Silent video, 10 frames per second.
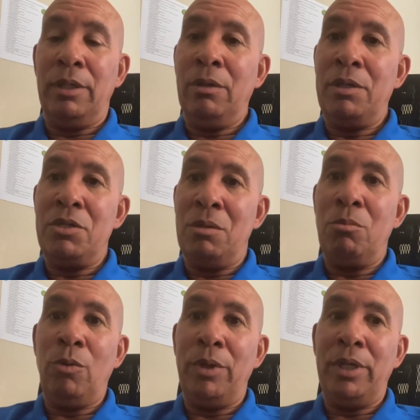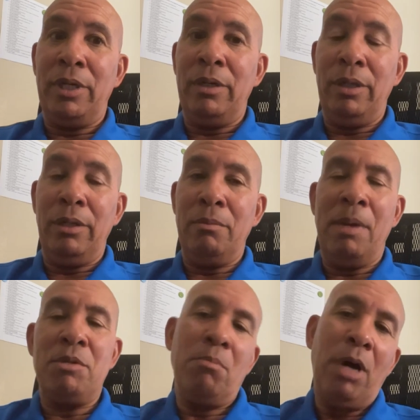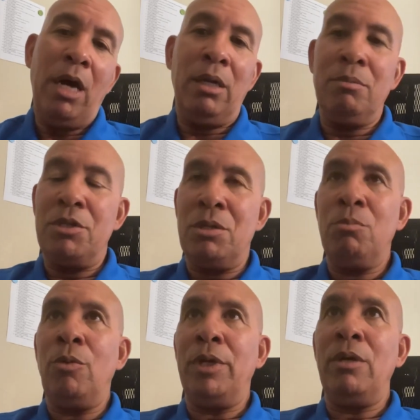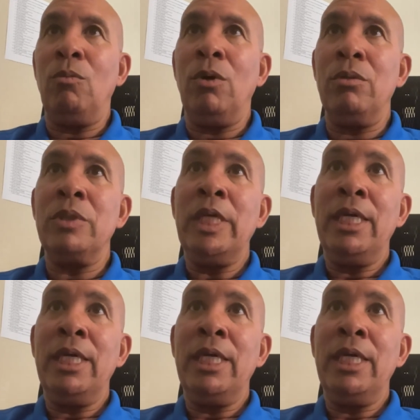At some point maybe it's a bottler, but at some point he won't.